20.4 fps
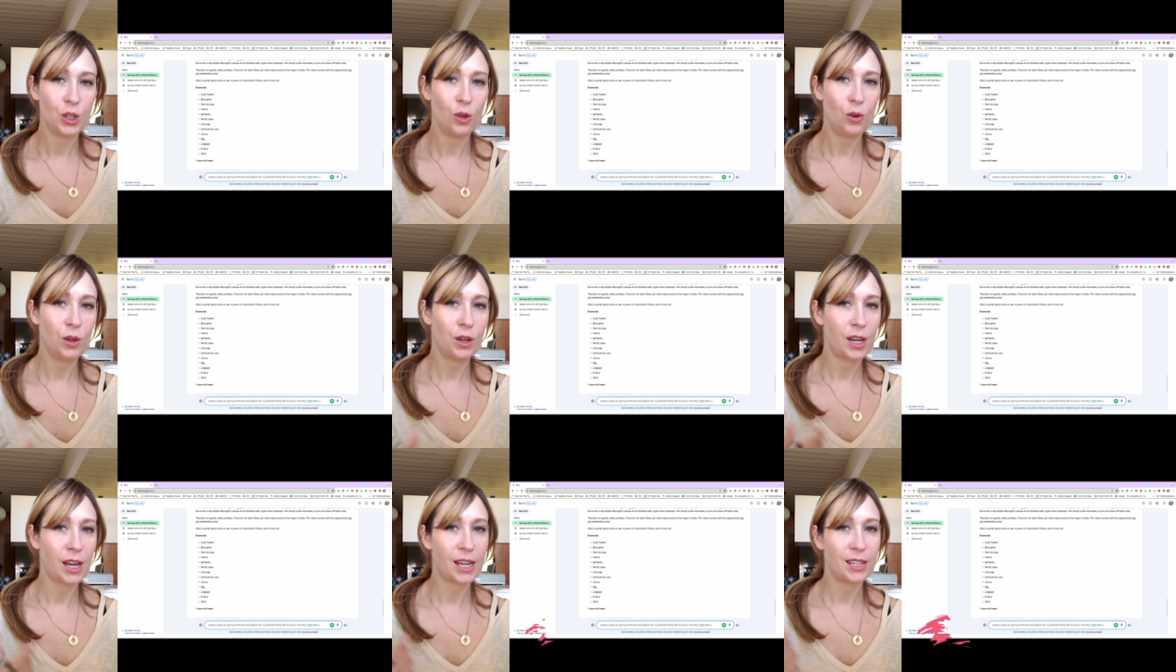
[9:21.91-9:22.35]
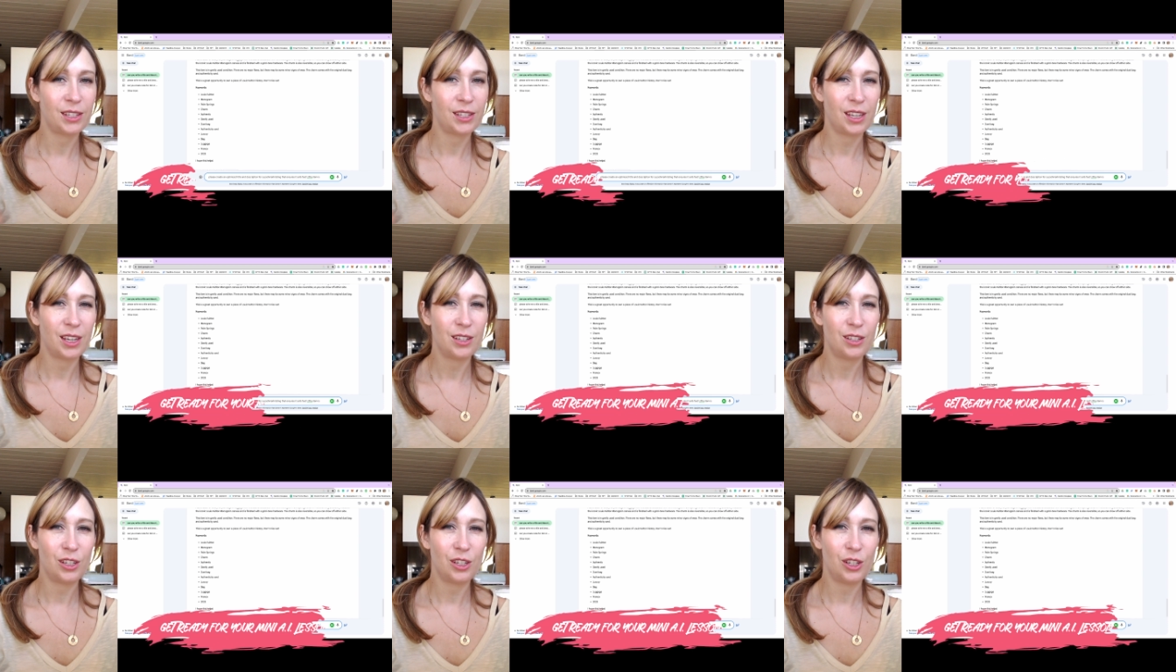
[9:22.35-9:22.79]
you can
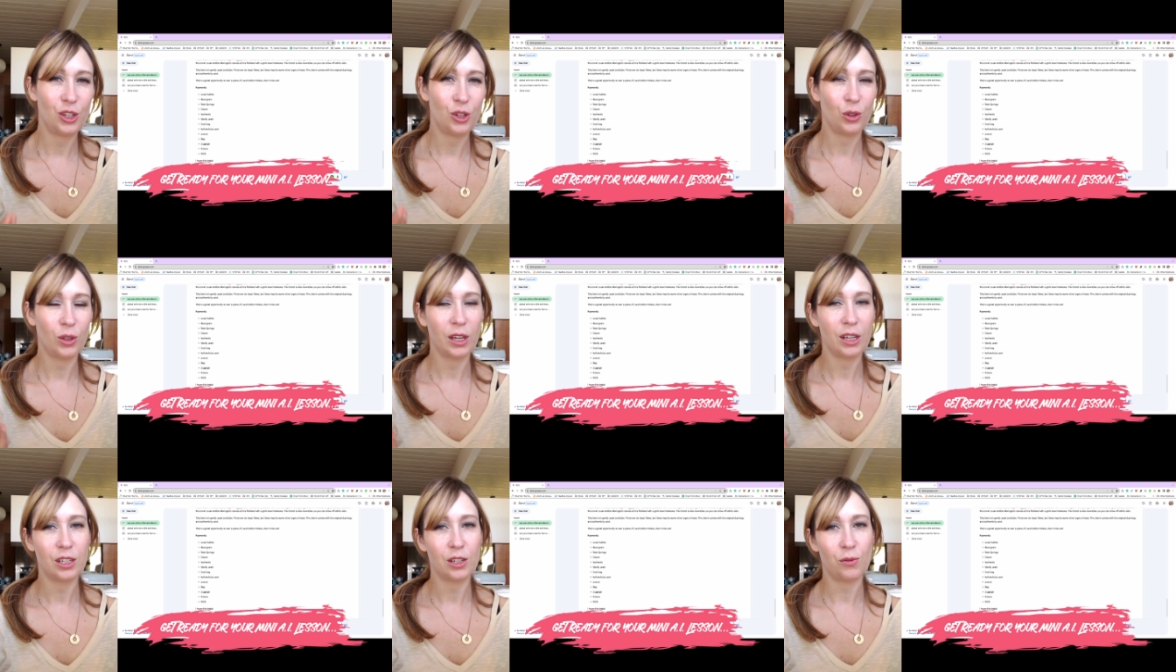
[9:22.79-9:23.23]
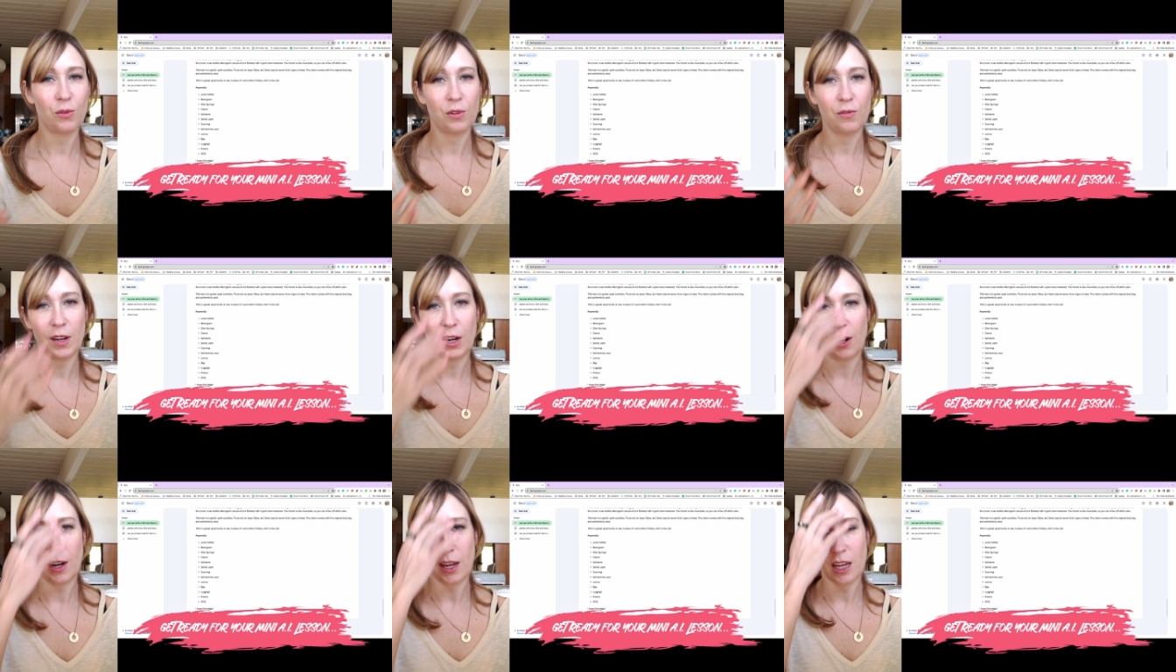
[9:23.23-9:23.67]
ask it to do like
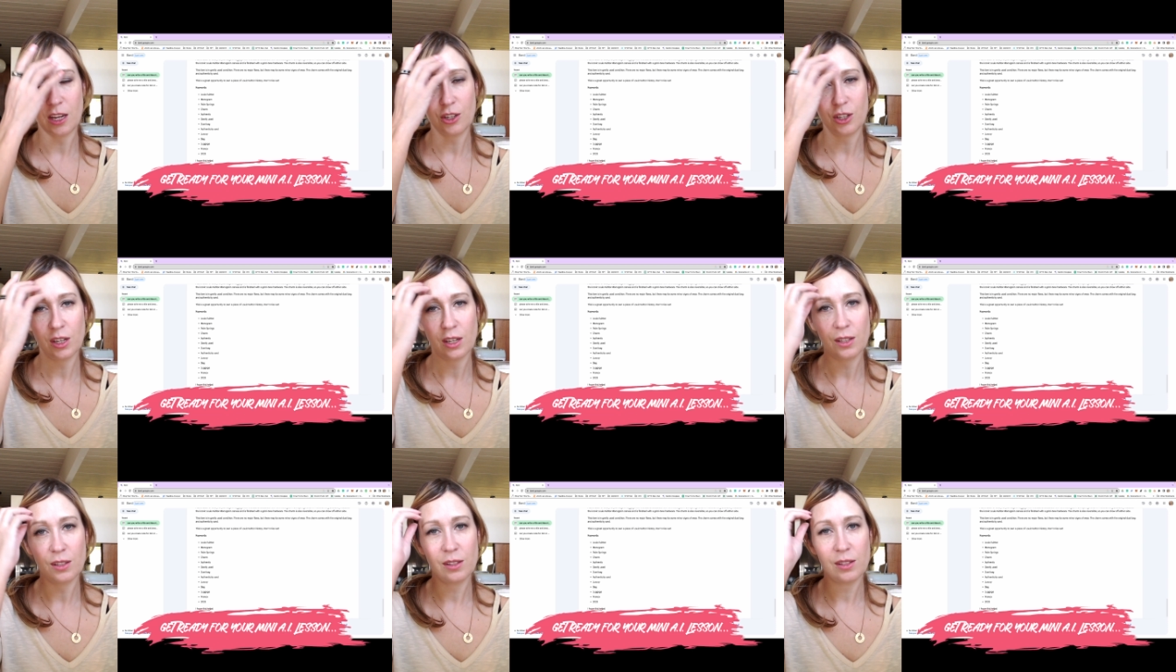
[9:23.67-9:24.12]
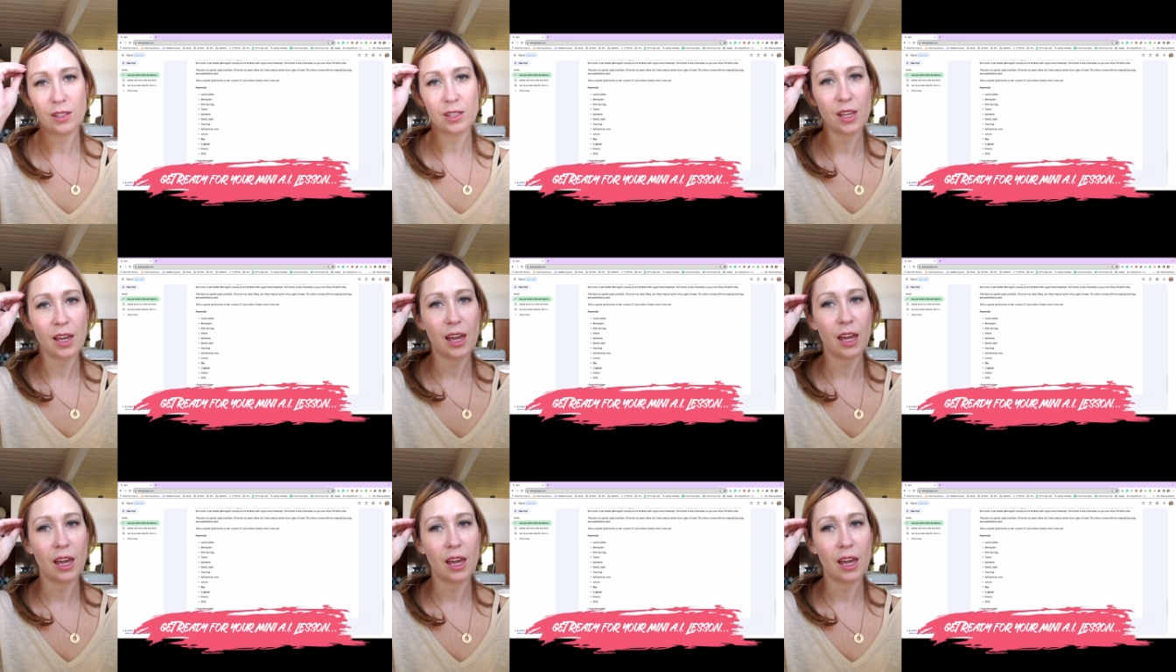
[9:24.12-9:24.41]
different variations,